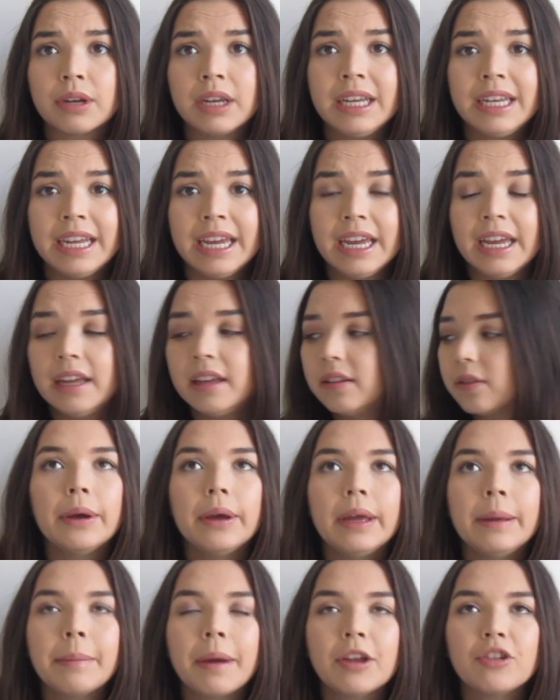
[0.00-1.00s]
years.
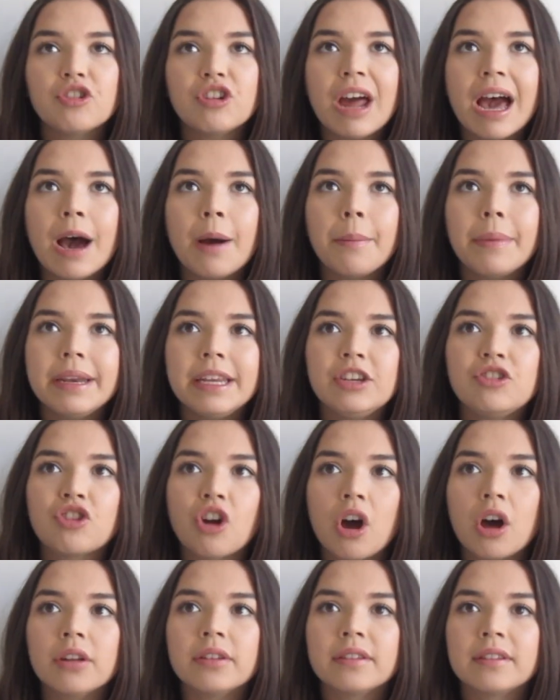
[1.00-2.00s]
Imagine how many
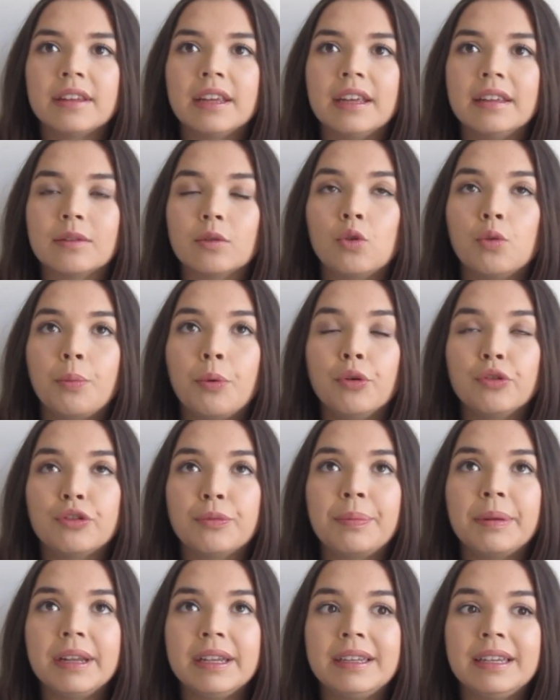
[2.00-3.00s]
chances or
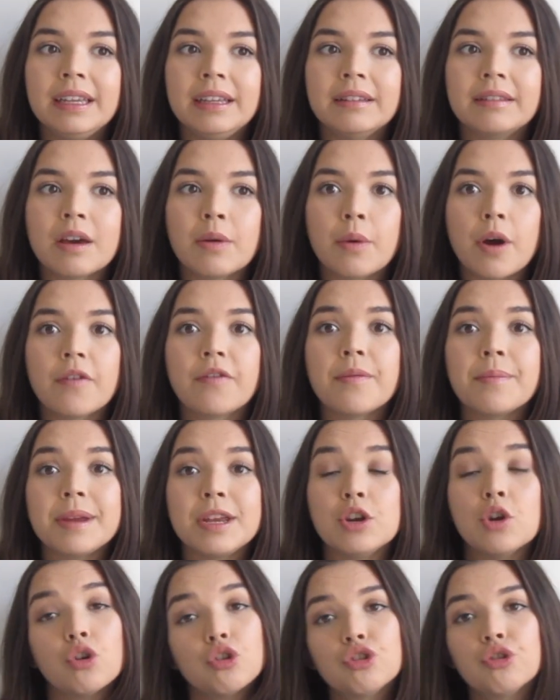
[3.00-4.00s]
possibilities there were for
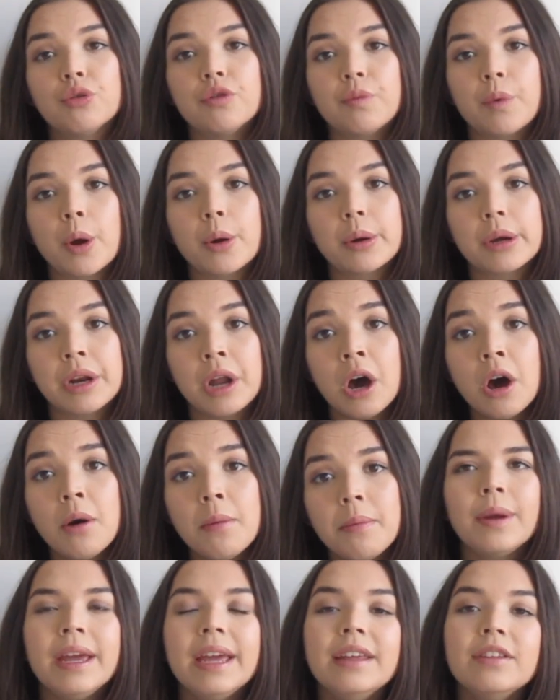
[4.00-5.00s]
me not to have woken
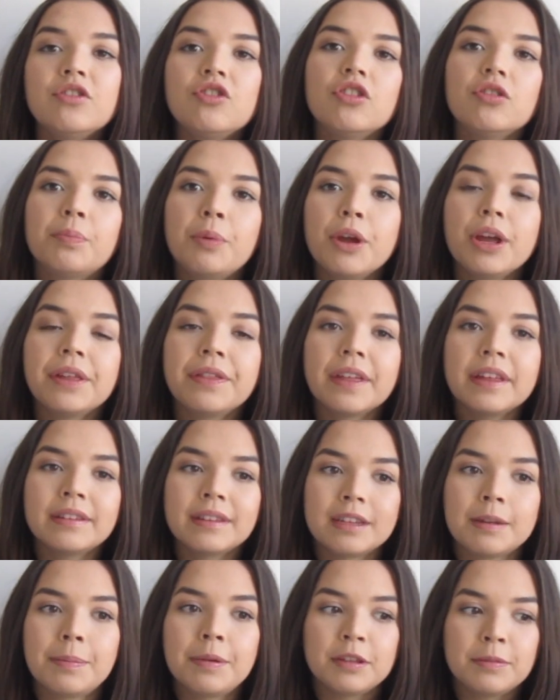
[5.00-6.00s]
up. It is just putting things
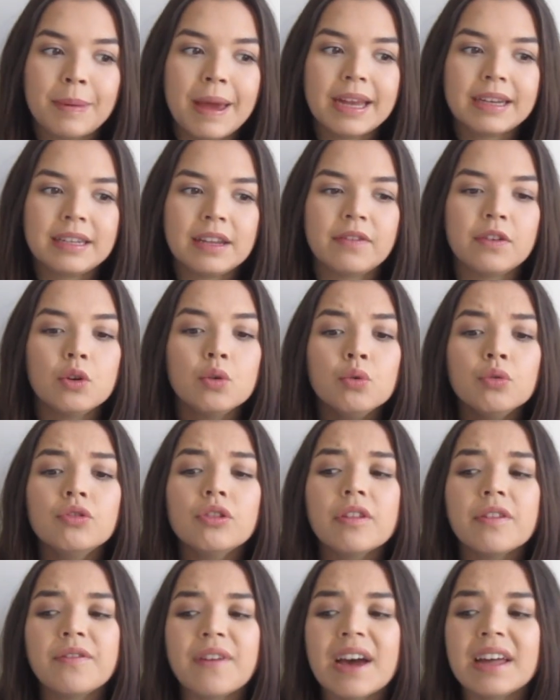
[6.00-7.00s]
into perspective, and
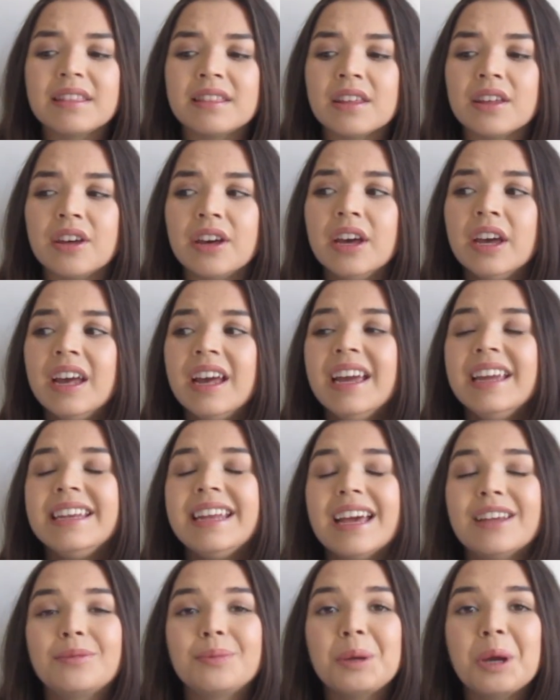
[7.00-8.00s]
also the fact that,
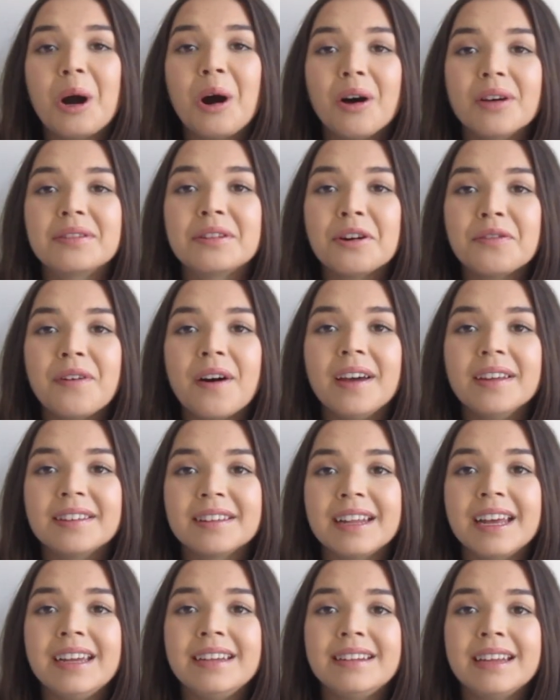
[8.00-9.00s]
yes, we are
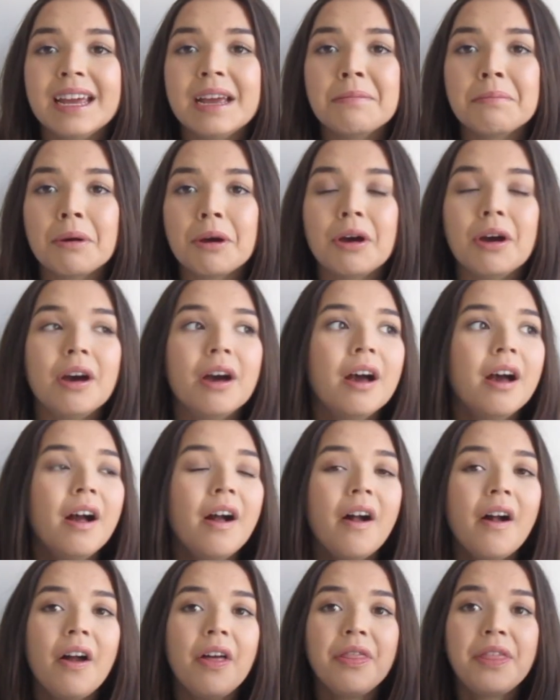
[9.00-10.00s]
self-isolating, but
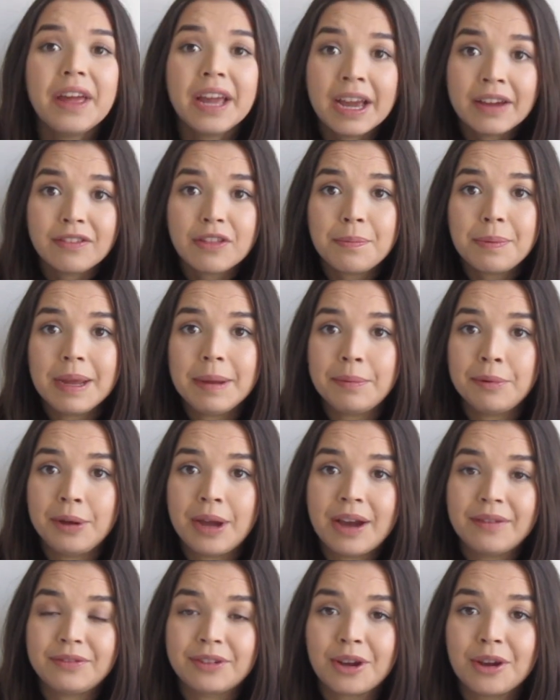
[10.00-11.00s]
think of the people who
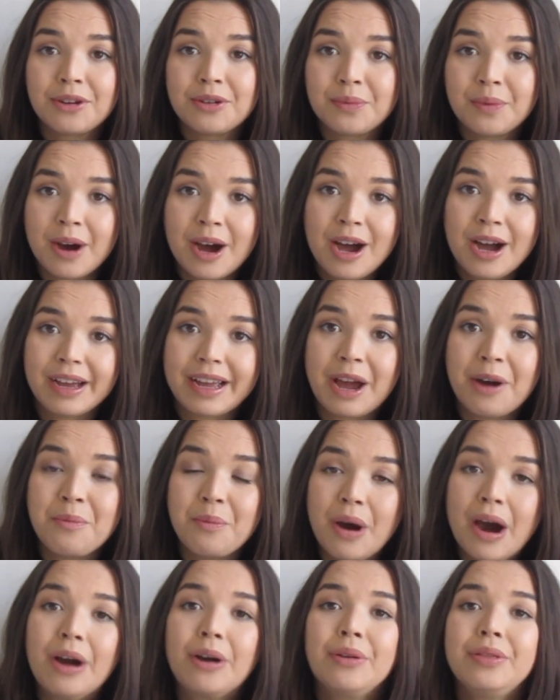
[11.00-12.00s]
have to go to work
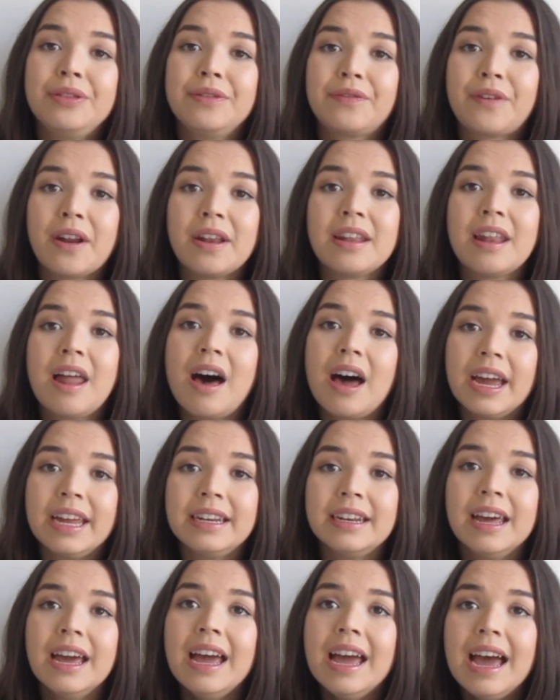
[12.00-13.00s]
and work on the front
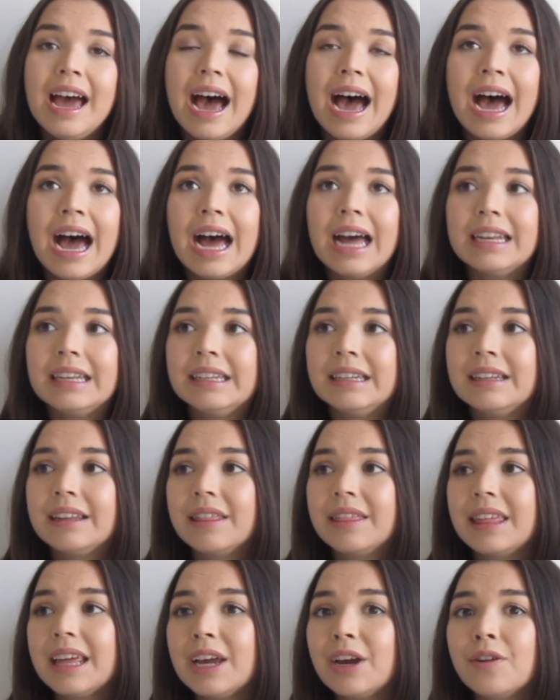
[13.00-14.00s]
line, and
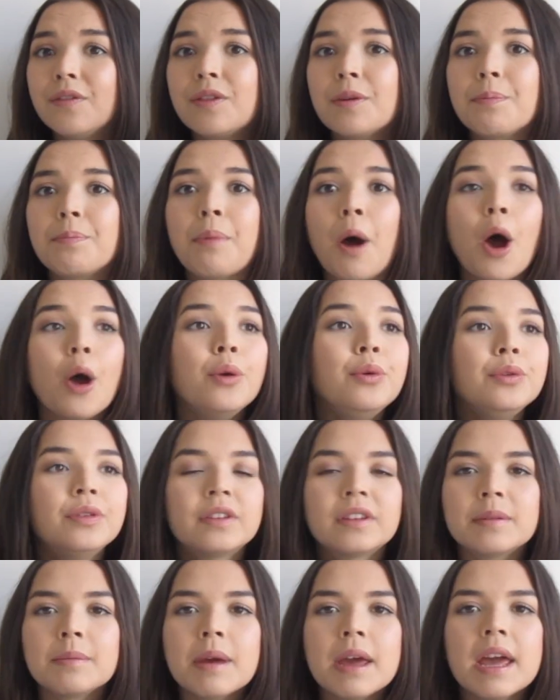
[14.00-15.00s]
think of the
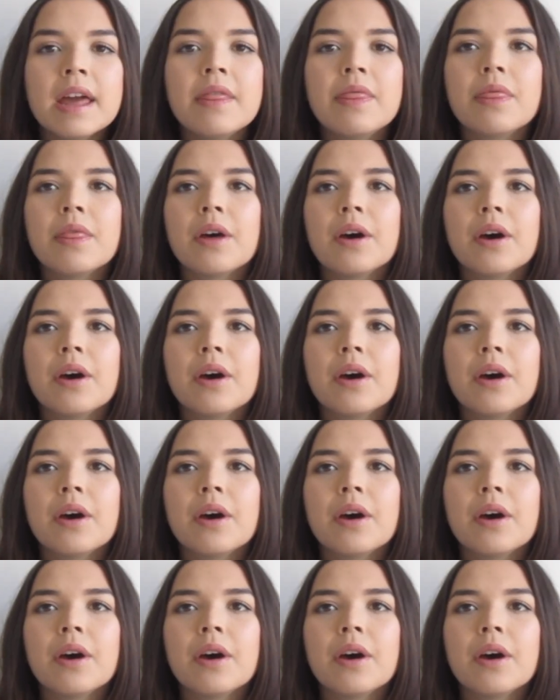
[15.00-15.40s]
postmen,